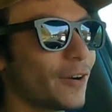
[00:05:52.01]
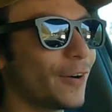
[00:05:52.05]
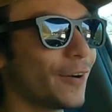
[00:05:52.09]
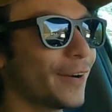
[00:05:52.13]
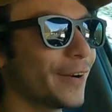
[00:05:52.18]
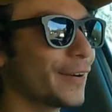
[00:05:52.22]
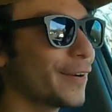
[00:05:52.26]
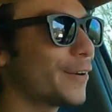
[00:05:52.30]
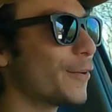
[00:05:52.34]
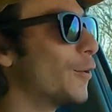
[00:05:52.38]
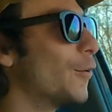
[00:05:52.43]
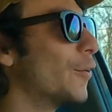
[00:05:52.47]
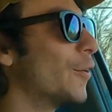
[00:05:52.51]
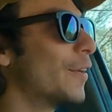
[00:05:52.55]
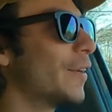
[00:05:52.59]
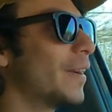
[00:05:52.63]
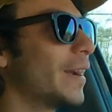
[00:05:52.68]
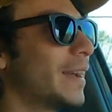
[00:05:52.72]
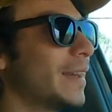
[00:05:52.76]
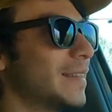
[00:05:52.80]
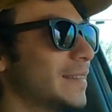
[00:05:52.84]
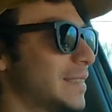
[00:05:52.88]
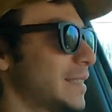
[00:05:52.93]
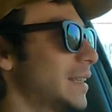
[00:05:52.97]
car
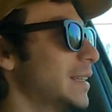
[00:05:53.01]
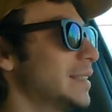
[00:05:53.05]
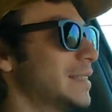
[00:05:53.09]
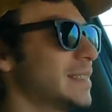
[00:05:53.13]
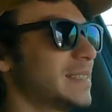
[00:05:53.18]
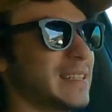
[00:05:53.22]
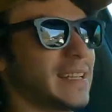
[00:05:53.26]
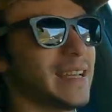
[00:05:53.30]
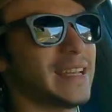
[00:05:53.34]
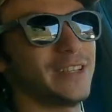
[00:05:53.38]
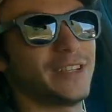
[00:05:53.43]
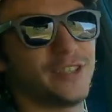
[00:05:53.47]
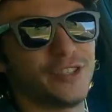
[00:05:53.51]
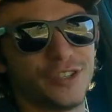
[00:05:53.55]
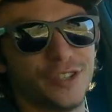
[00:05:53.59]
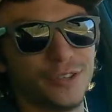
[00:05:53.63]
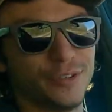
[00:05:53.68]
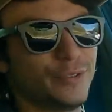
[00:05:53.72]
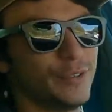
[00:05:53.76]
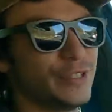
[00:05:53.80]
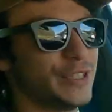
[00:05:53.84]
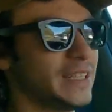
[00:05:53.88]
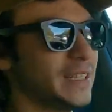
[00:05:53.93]
or as a stage 2